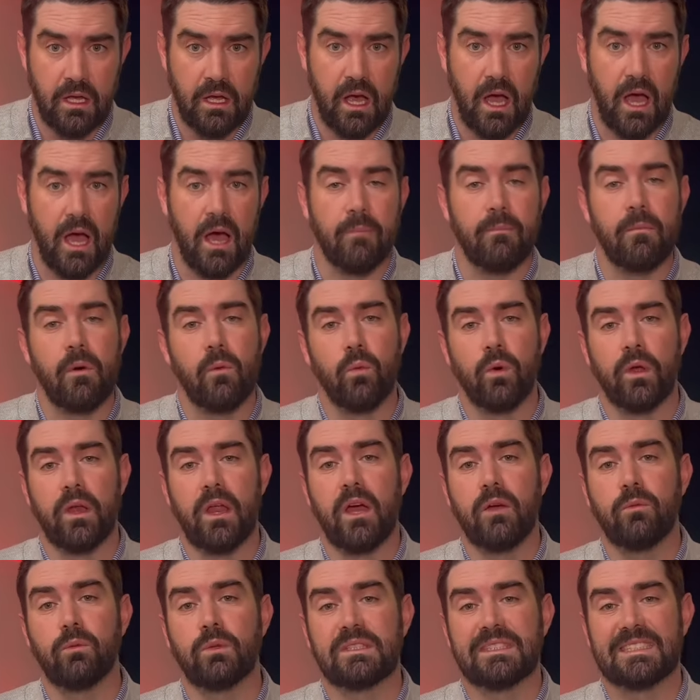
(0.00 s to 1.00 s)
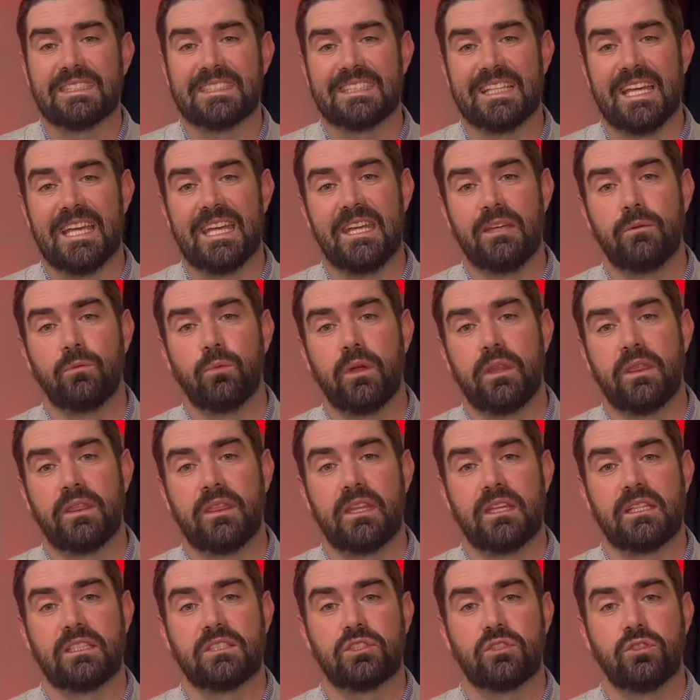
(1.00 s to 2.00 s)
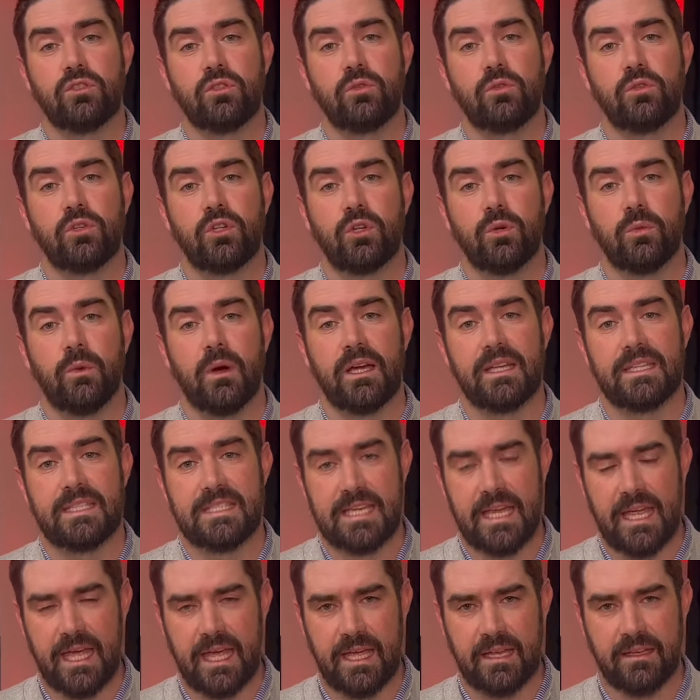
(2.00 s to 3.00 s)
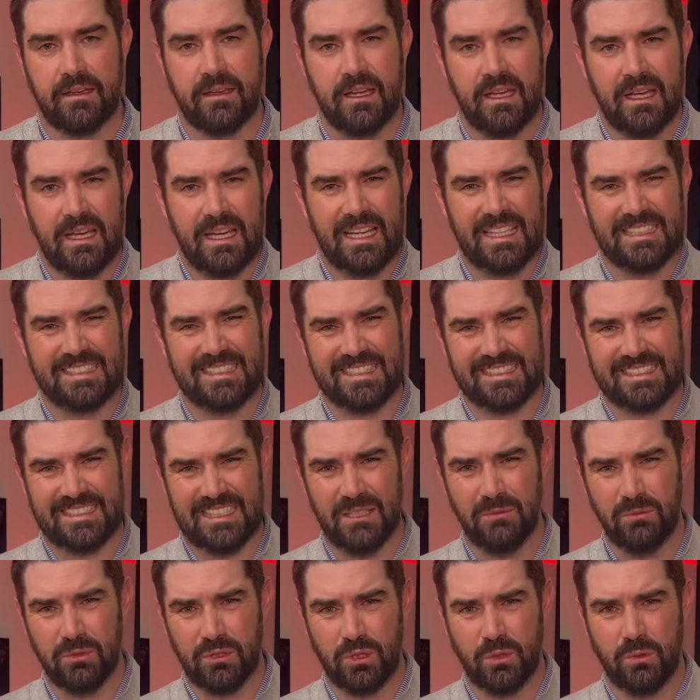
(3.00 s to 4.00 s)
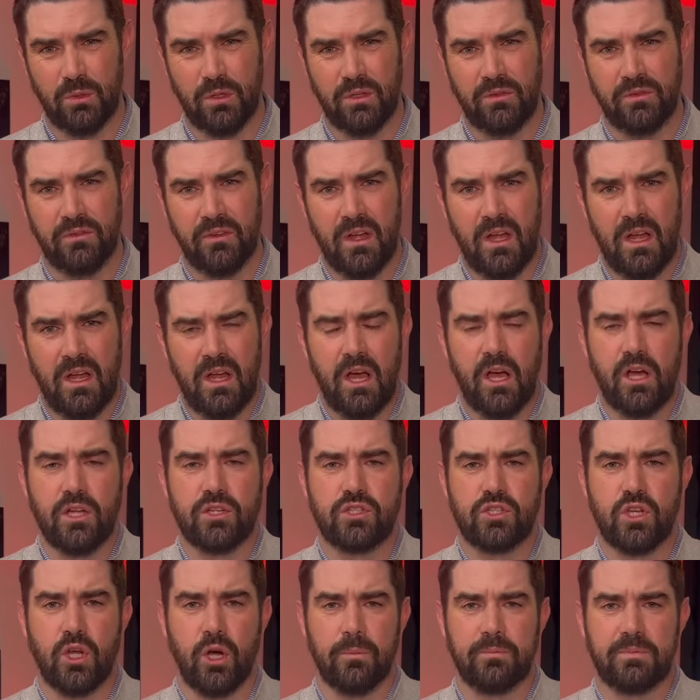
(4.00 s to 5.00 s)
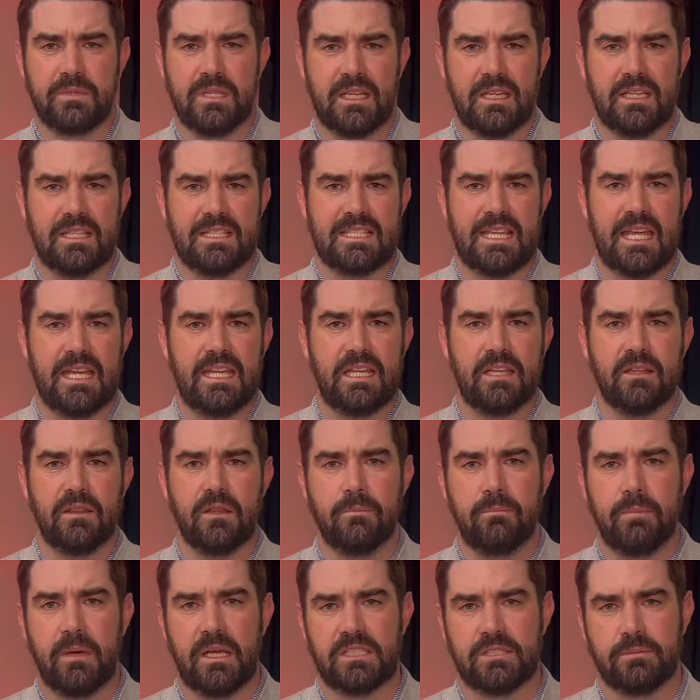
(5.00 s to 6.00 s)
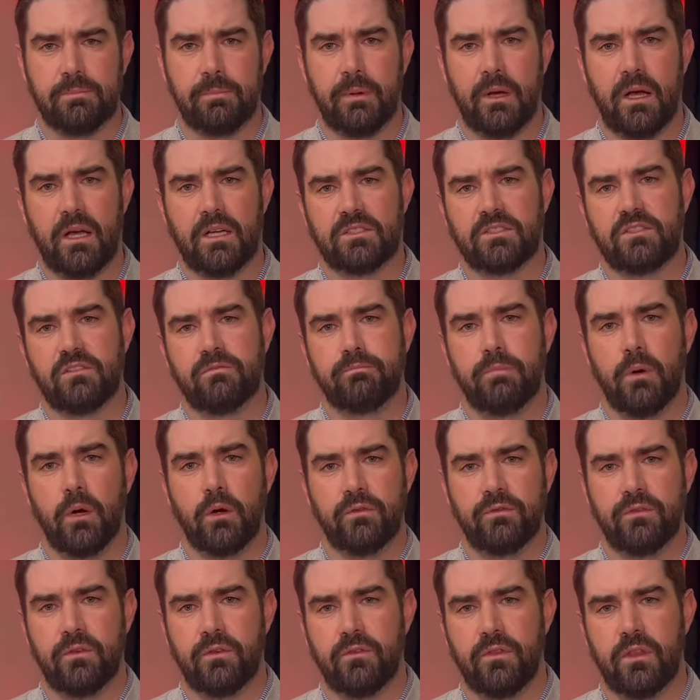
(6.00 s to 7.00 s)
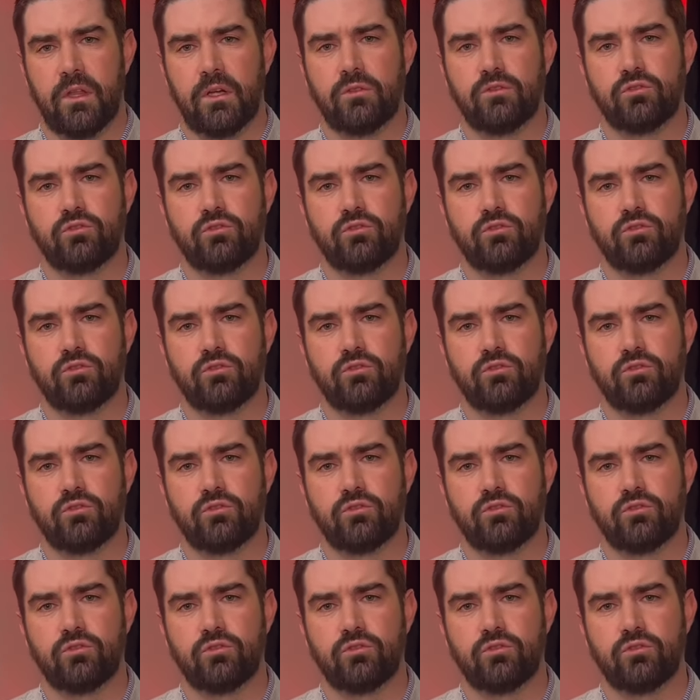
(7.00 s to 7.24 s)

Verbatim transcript: Um, what I would say with this new QI10 is it seems to have adopted and taken the best parts of both of those